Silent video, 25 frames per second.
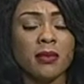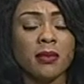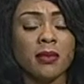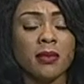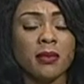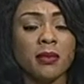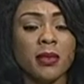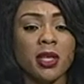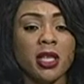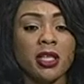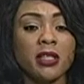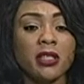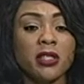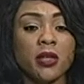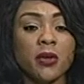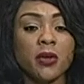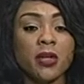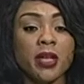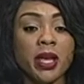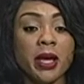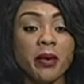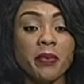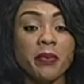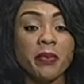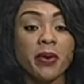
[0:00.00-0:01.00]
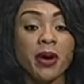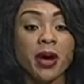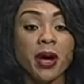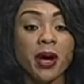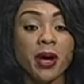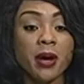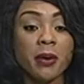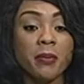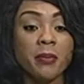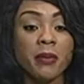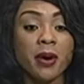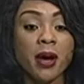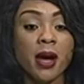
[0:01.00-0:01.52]
He told
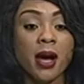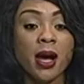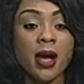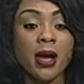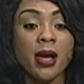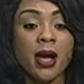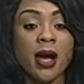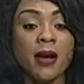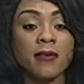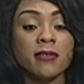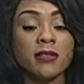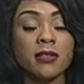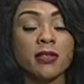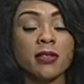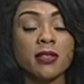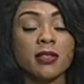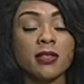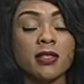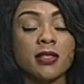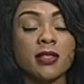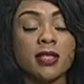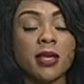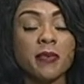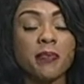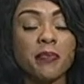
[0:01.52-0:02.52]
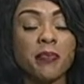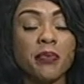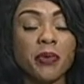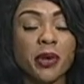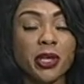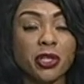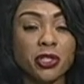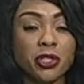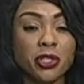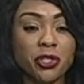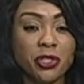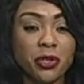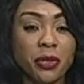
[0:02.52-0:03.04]
Abraham, I have to
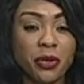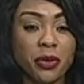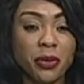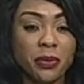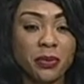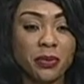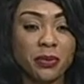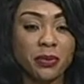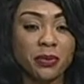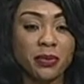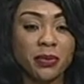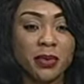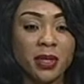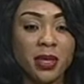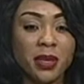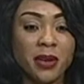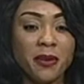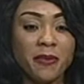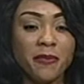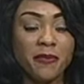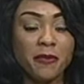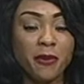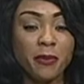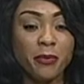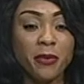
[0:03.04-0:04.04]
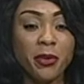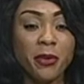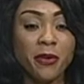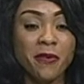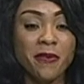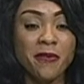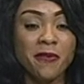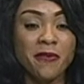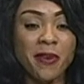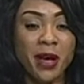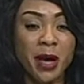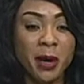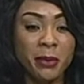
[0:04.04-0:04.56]
separate you from your
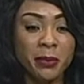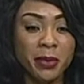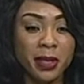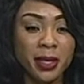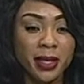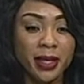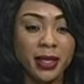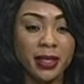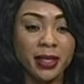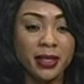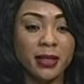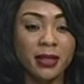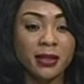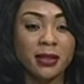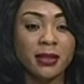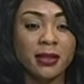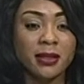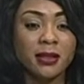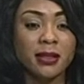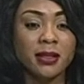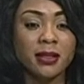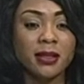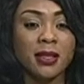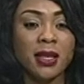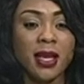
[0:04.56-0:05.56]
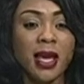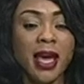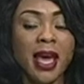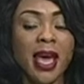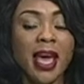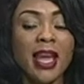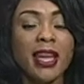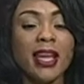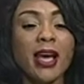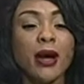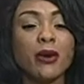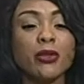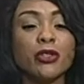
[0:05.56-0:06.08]
family.
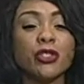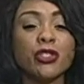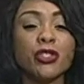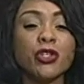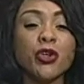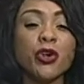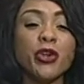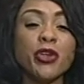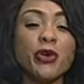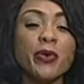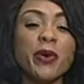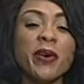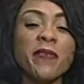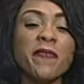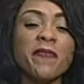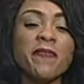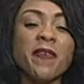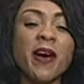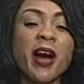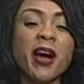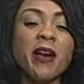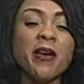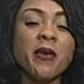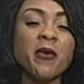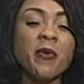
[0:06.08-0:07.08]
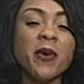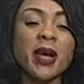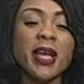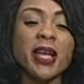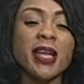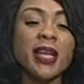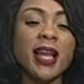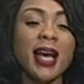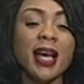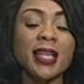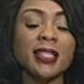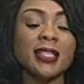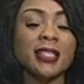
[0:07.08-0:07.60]
And I'll show you a faraway
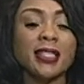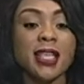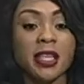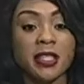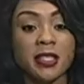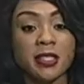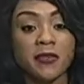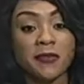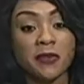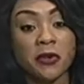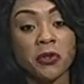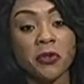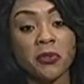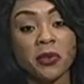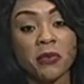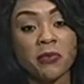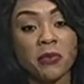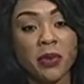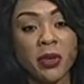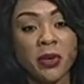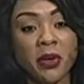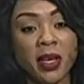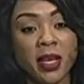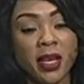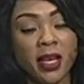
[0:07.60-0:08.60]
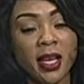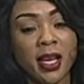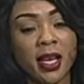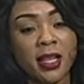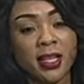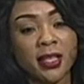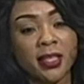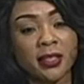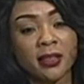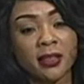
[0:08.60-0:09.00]
land that is filled with milk and honey.